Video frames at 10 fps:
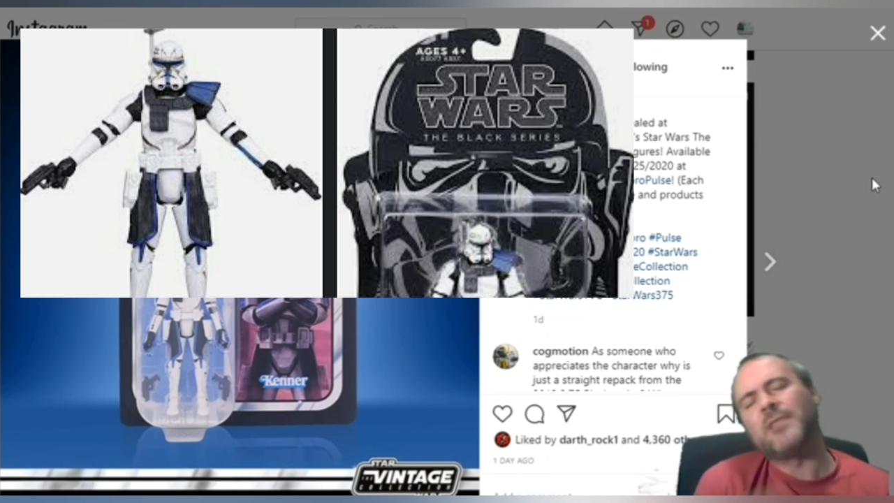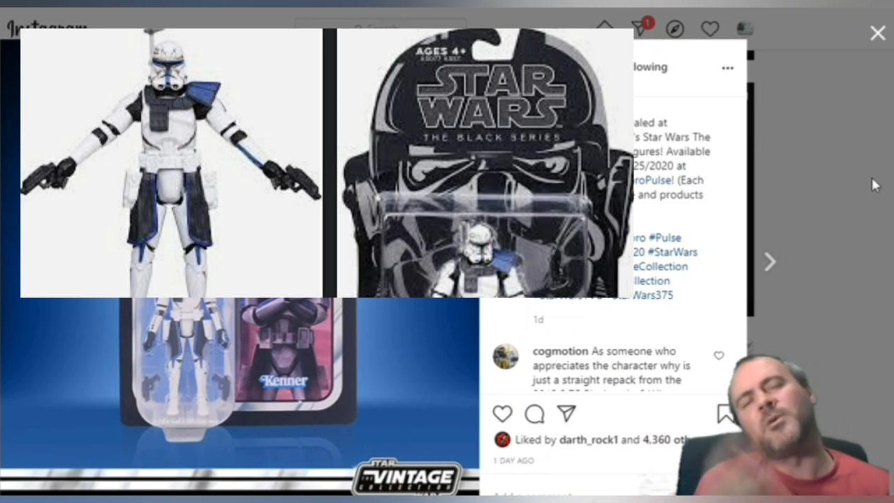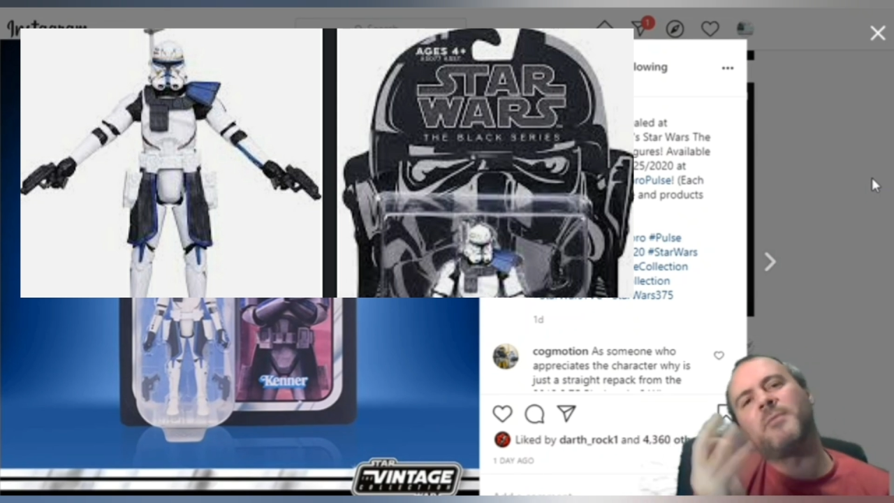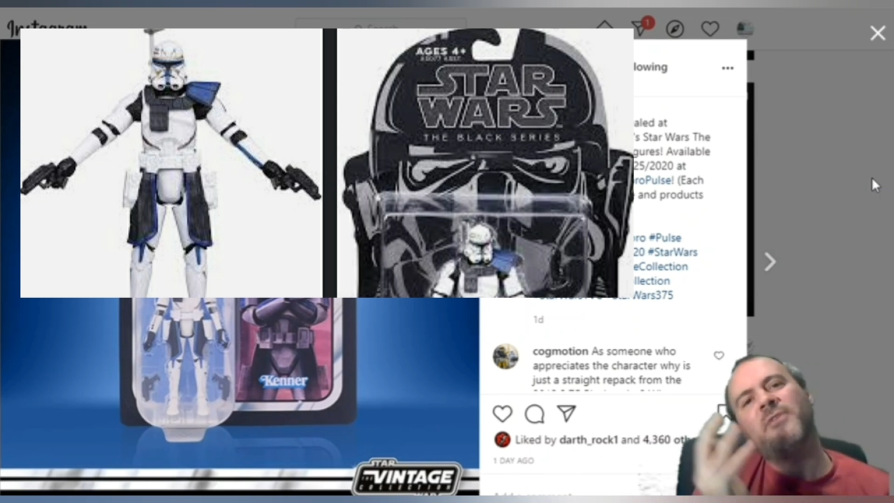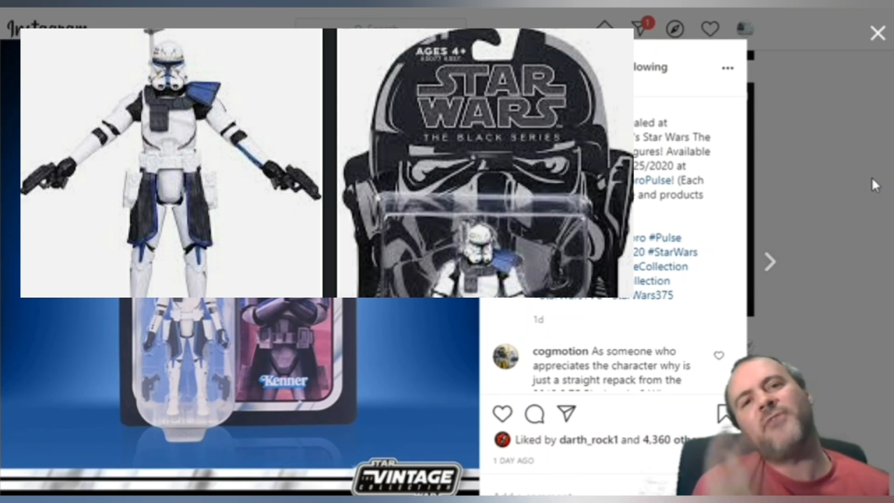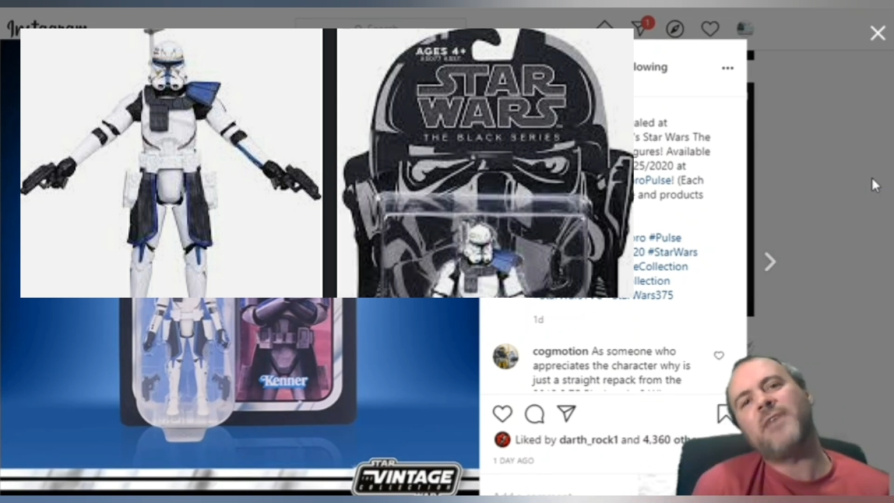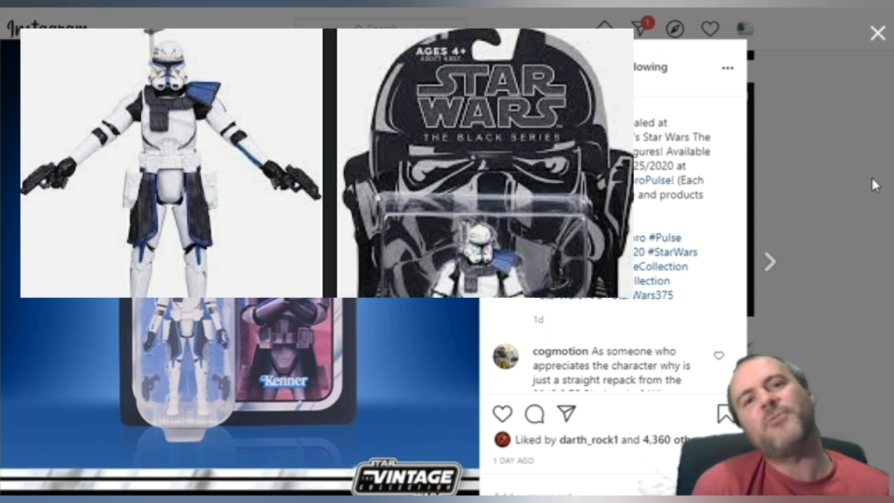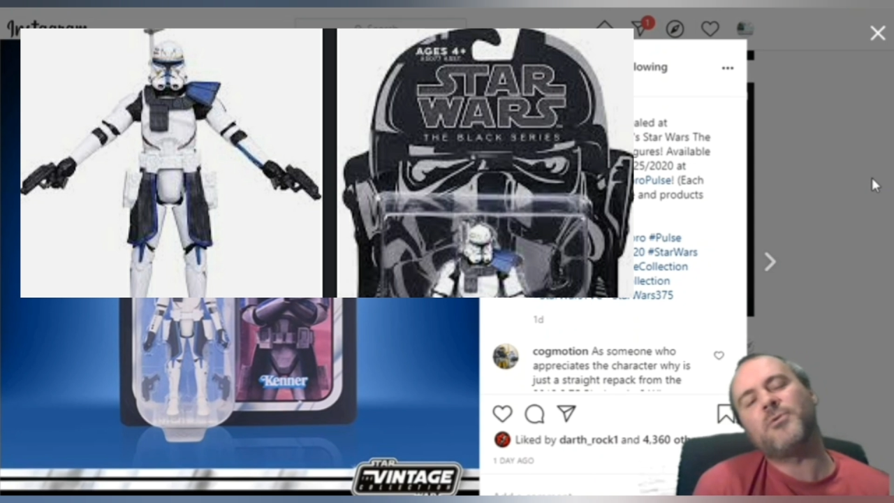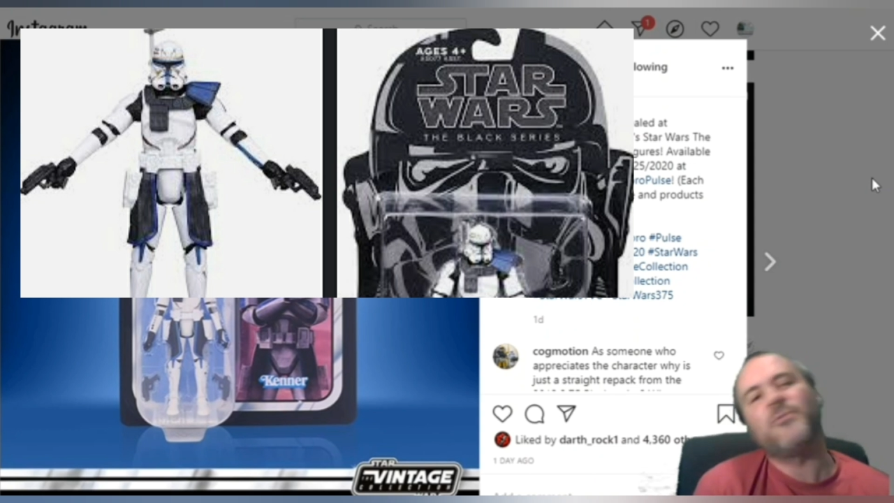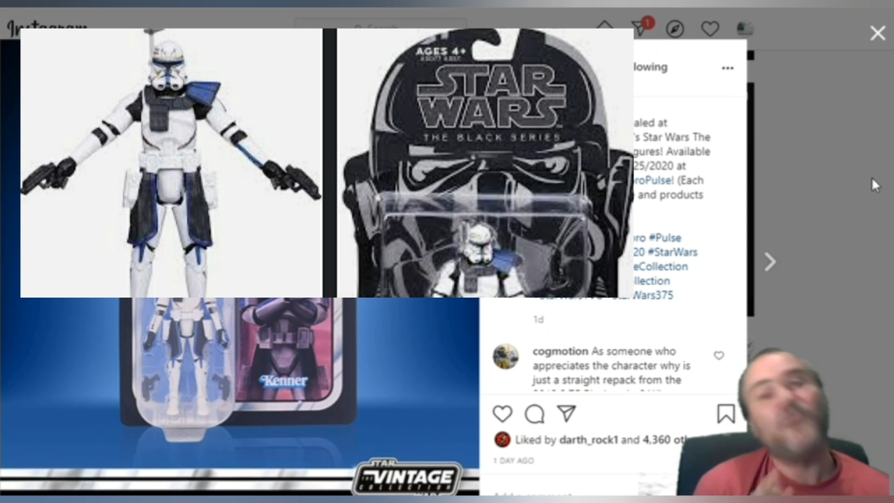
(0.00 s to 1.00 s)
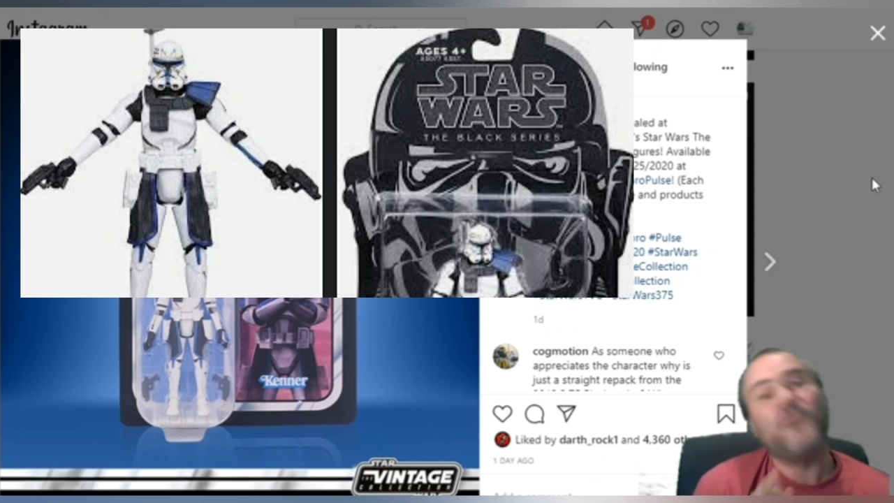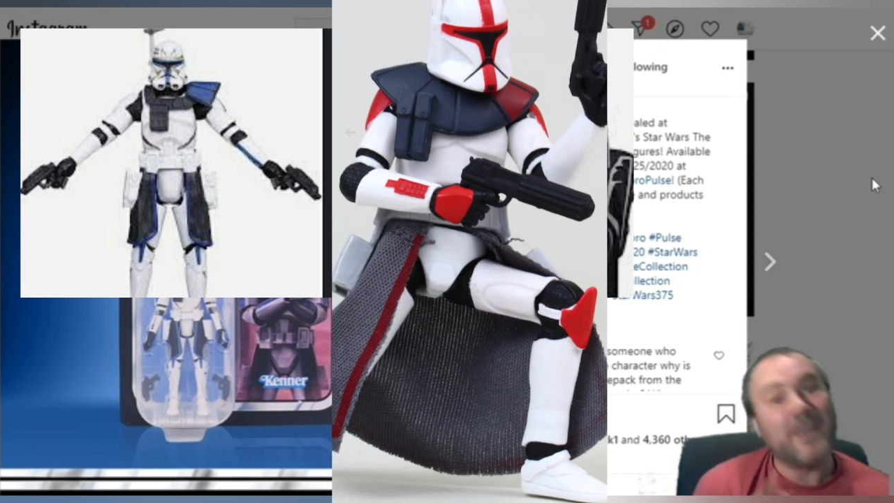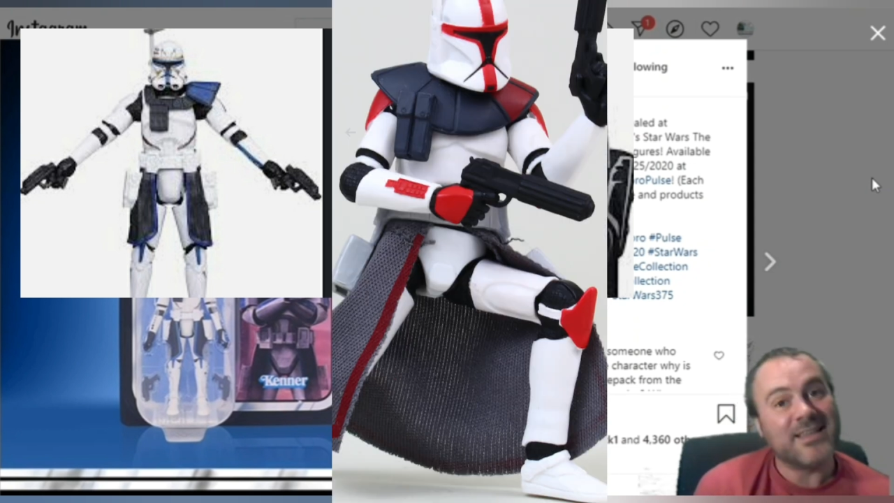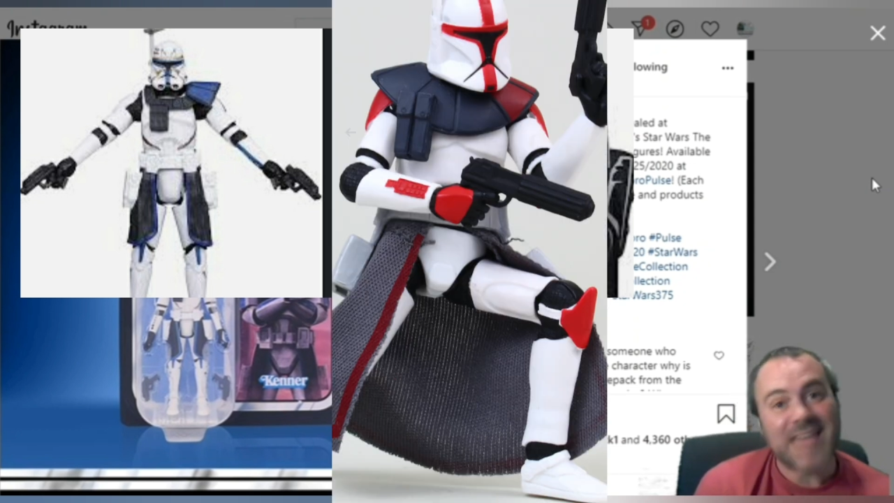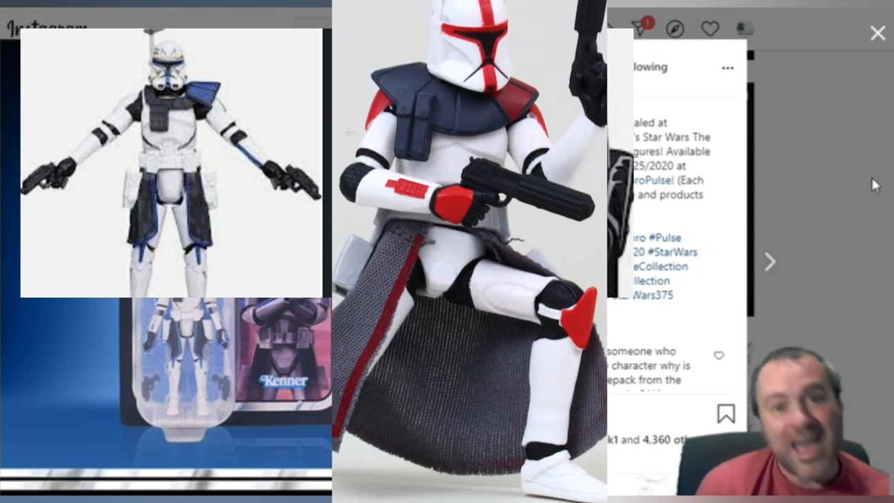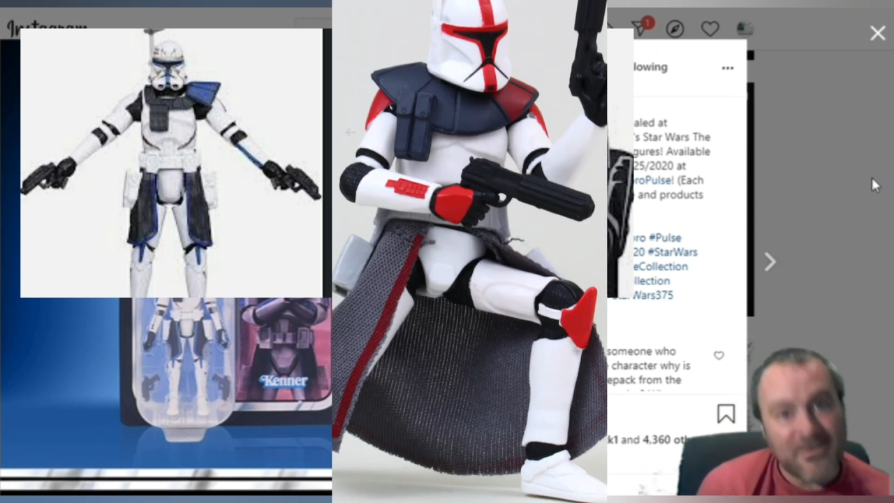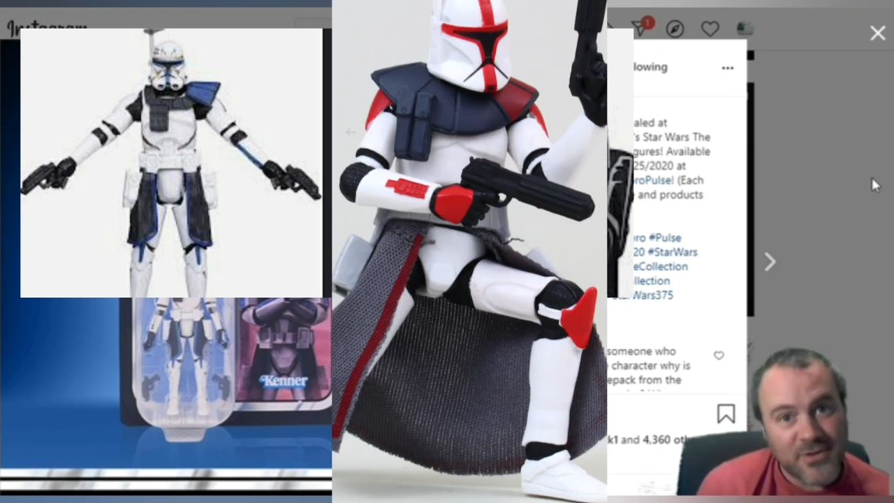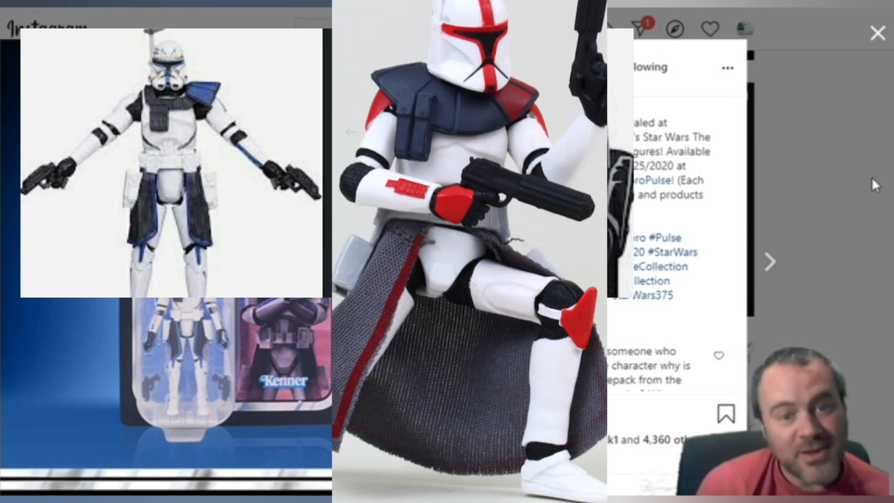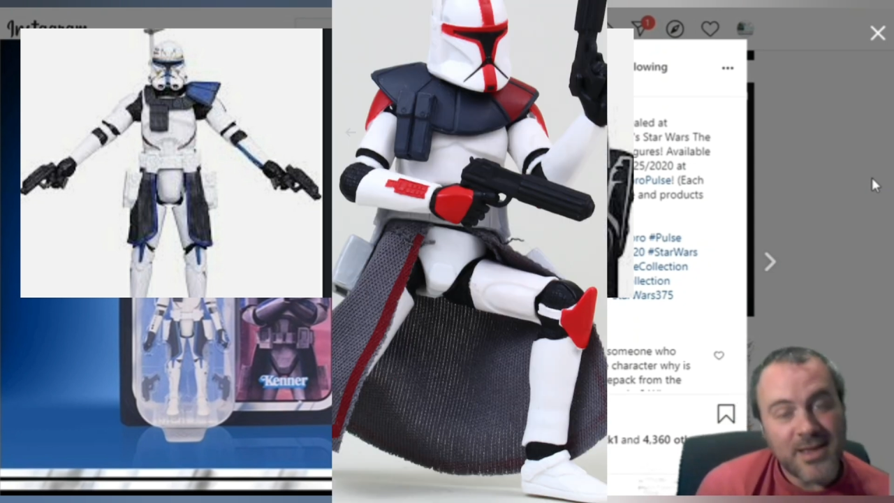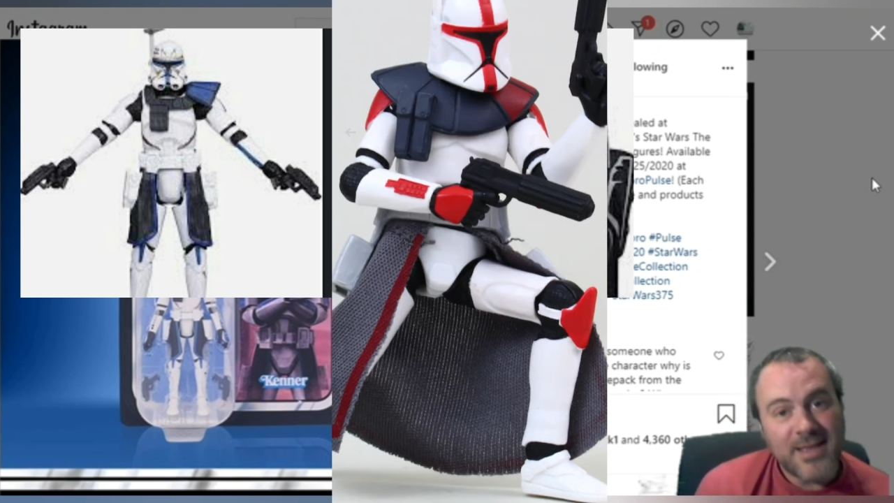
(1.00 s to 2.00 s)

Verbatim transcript: one of my favourite figures ever,